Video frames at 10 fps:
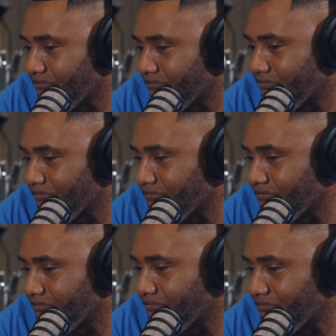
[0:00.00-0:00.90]

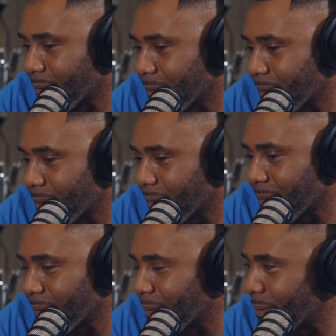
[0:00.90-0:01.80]

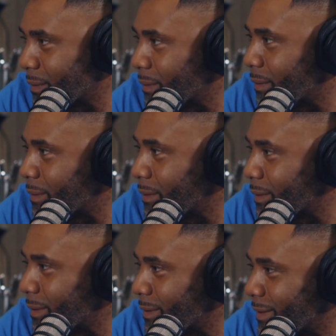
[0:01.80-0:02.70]

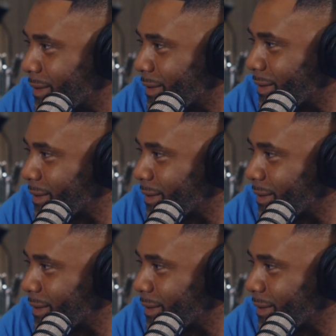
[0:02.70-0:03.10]
The person shown says nothing.